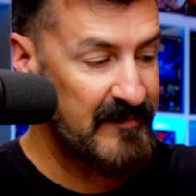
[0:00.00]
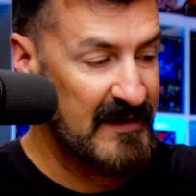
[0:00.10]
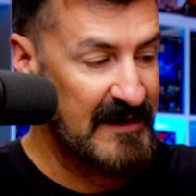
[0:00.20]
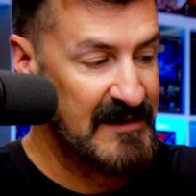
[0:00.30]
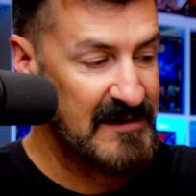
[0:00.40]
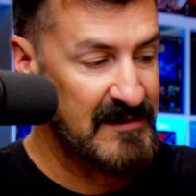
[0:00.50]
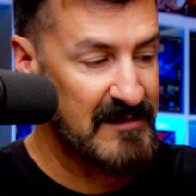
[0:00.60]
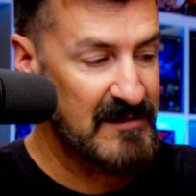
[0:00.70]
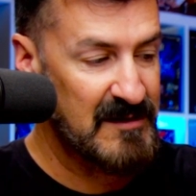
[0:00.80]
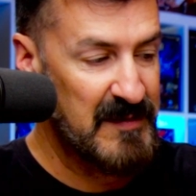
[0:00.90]
this
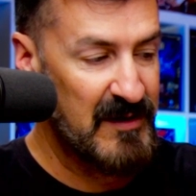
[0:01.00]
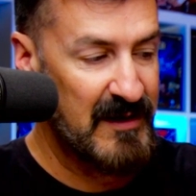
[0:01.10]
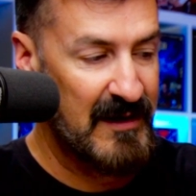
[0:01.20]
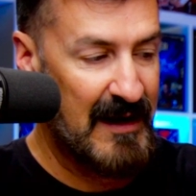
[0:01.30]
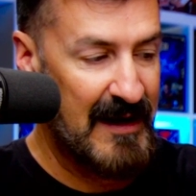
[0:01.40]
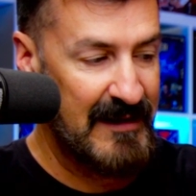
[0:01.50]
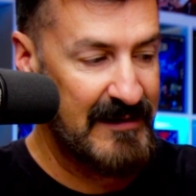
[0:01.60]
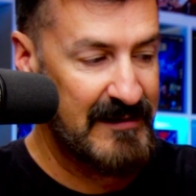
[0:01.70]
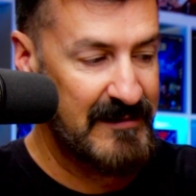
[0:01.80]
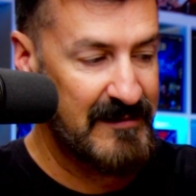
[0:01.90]
Spirit
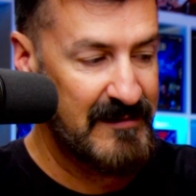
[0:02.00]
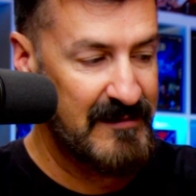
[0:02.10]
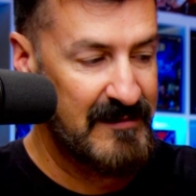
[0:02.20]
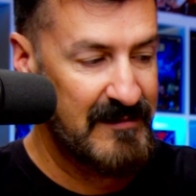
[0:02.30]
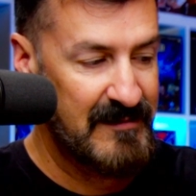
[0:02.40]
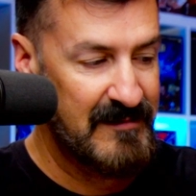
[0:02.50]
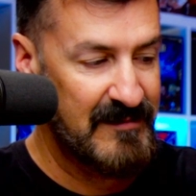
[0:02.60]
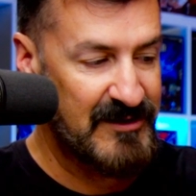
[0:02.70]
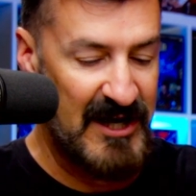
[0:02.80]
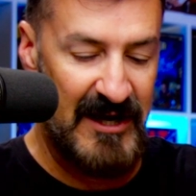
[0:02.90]
Island
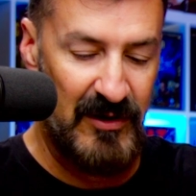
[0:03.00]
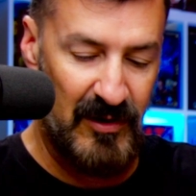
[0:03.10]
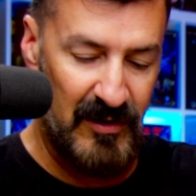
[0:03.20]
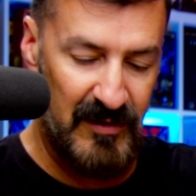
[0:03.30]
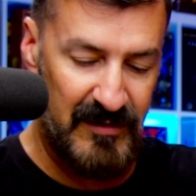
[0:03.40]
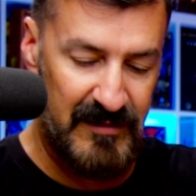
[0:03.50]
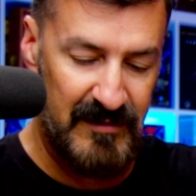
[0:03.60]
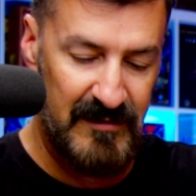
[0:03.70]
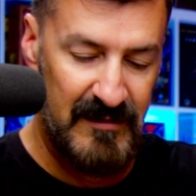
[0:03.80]
Jagged Earth.